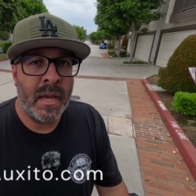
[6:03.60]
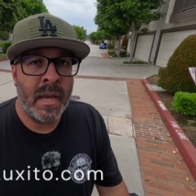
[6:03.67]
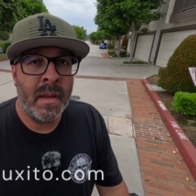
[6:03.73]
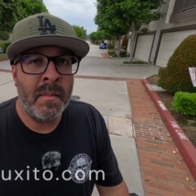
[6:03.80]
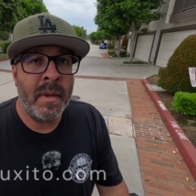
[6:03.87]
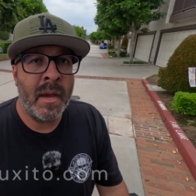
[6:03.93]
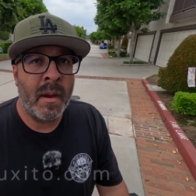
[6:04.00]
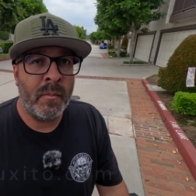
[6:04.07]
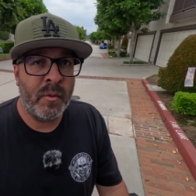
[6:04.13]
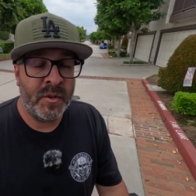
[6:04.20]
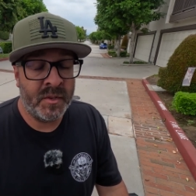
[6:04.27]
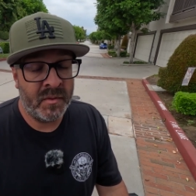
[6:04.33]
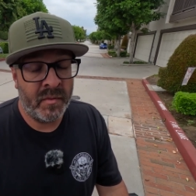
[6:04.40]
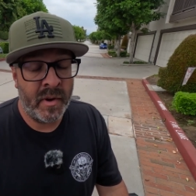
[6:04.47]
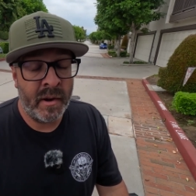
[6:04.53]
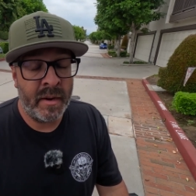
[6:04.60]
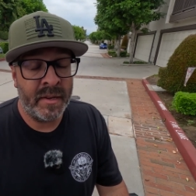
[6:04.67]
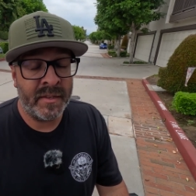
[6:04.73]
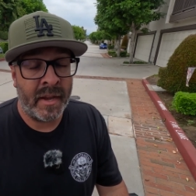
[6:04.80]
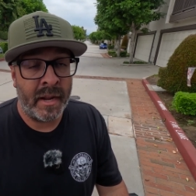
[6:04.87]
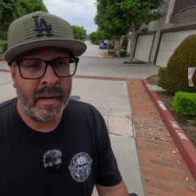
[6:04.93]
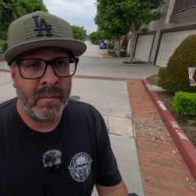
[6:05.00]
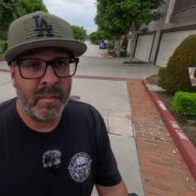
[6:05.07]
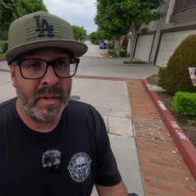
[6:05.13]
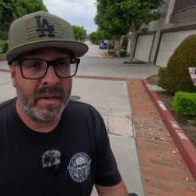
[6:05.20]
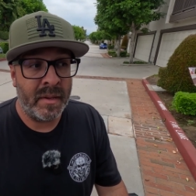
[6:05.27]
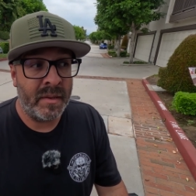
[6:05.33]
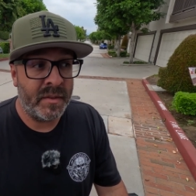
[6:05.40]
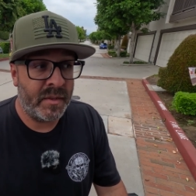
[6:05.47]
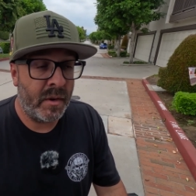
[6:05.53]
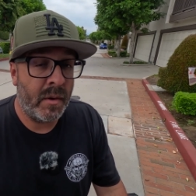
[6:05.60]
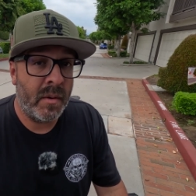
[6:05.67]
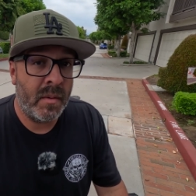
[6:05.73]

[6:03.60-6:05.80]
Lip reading: hit me up, which is very exciting because